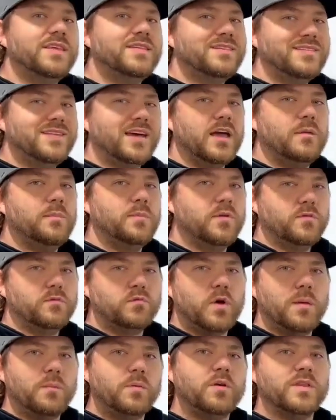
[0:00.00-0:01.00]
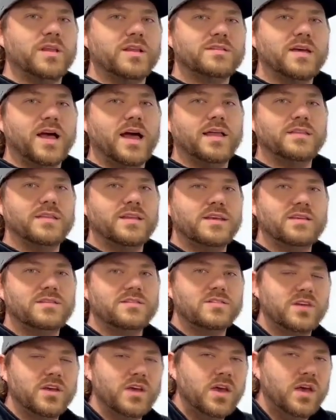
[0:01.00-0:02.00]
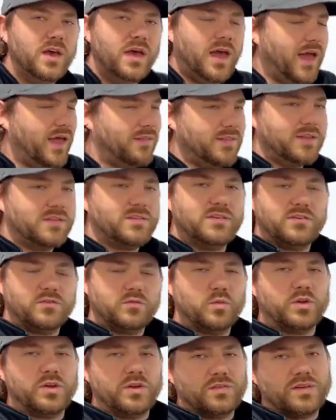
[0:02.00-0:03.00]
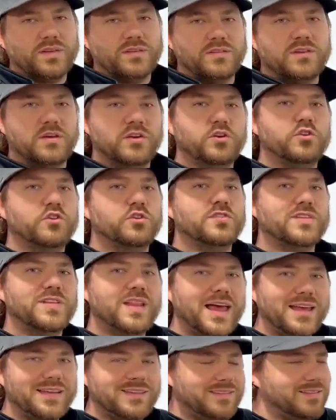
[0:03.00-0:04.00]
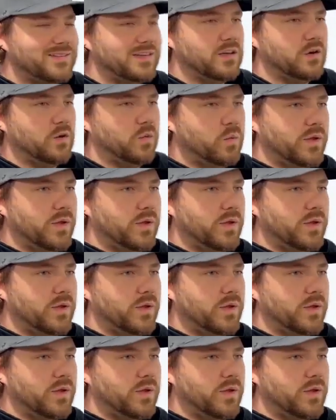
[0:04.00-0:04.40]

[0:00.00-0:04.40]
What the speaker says: this type of rubber that's on these, and this is what is considered your slide seal.